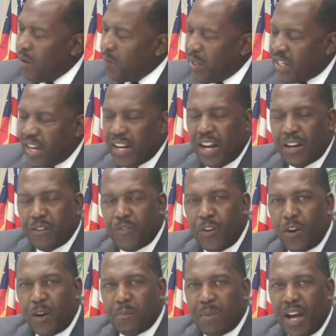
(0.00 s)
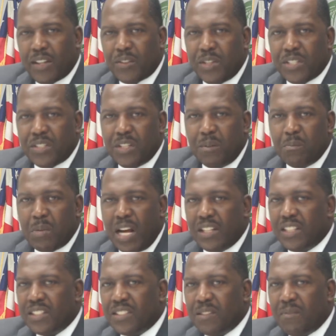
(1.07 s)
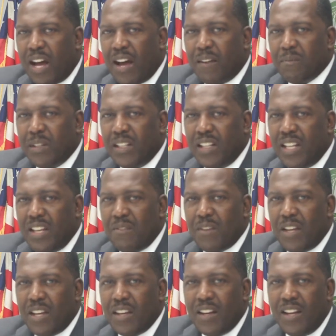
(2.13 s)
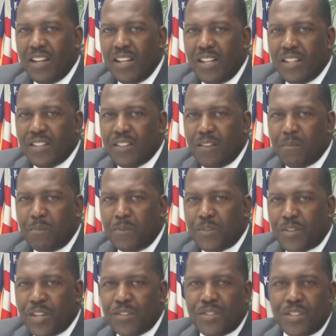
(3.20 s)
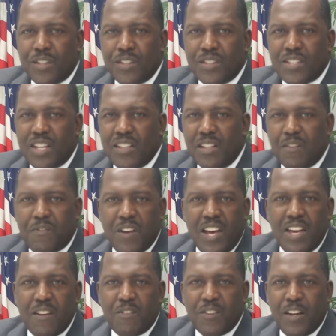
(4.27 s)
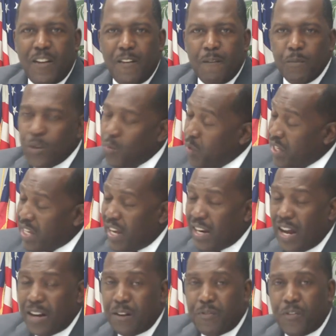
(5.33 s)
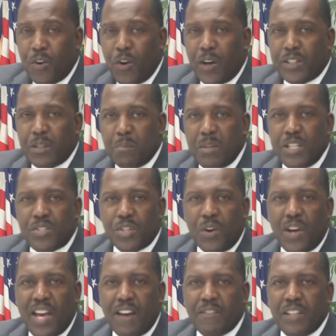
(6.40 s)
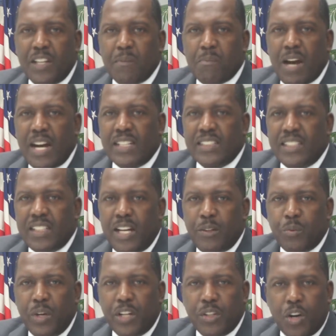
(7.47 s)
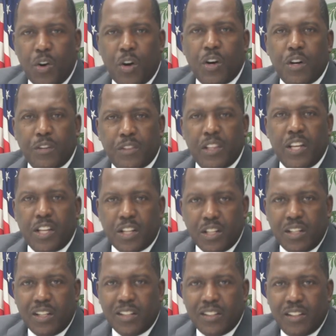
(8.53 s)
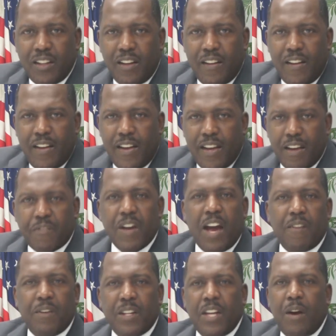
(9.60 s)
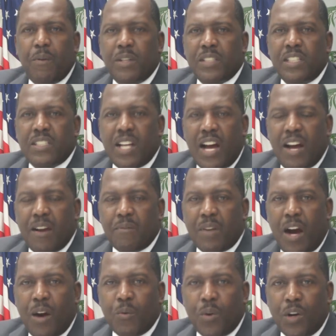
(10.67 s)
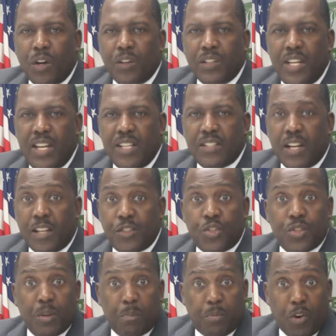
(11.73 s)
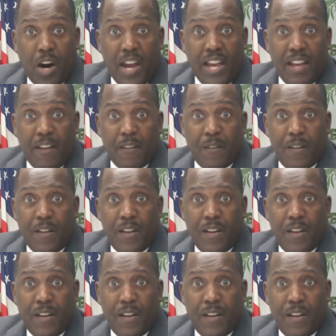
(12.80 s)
We cannot afford, my Christian brothers, my believing sisters in the faith, we cannot afford to be so heavenly minded that we're no earthly good. If ever there was a time our world needs us to pray,